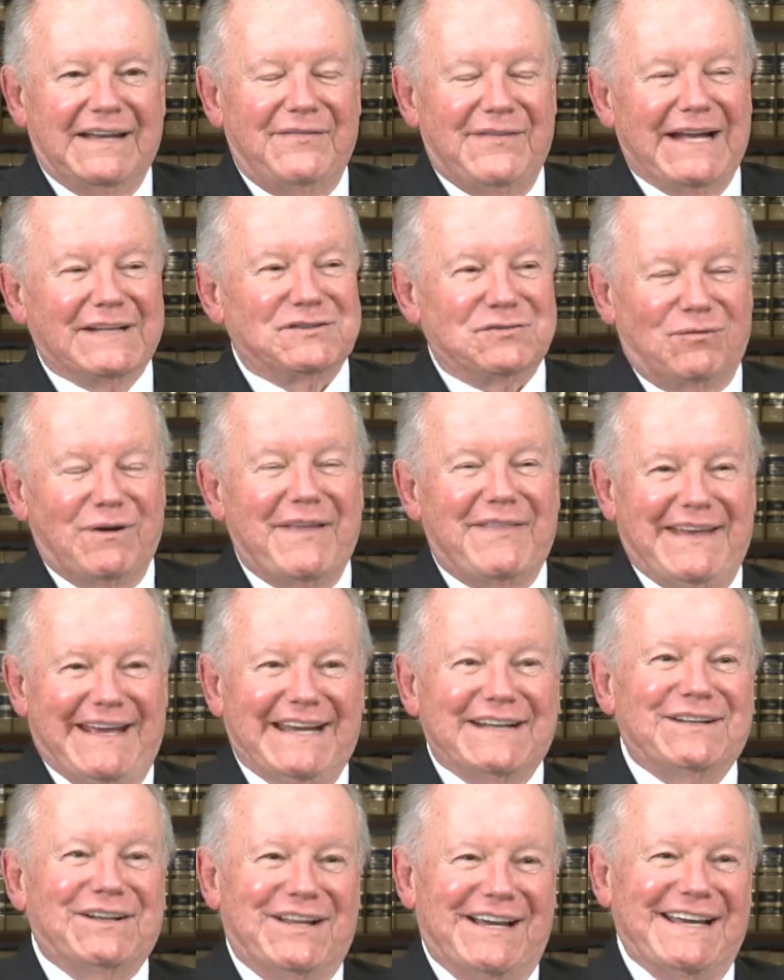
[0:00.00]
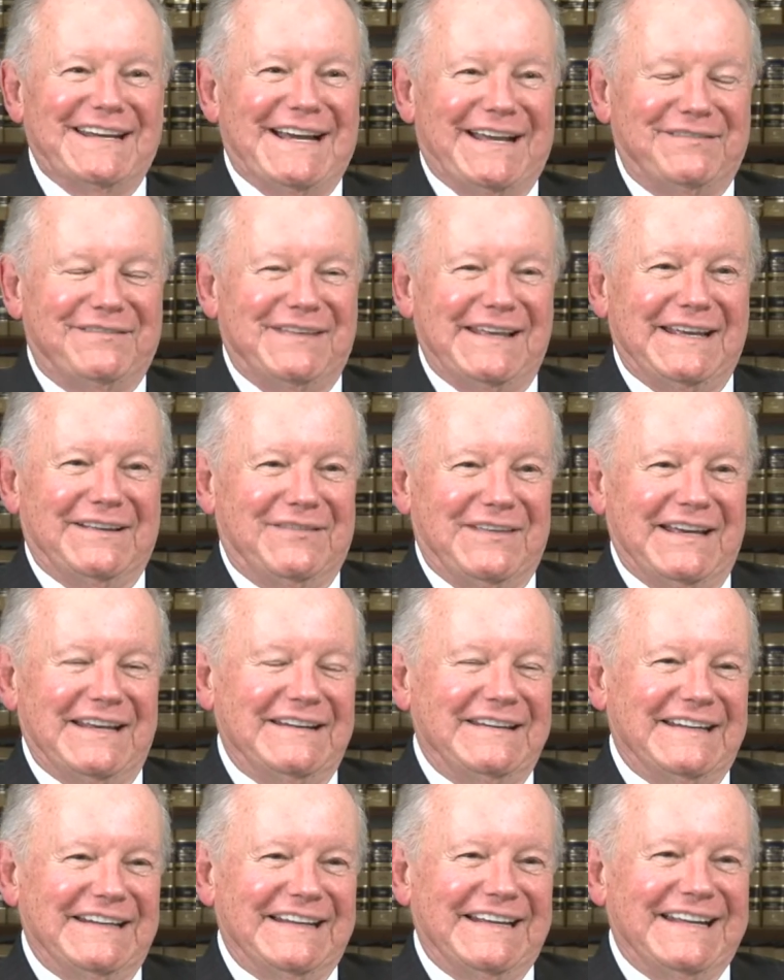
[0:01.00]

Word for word: And that's why the headline, I think, they yeah.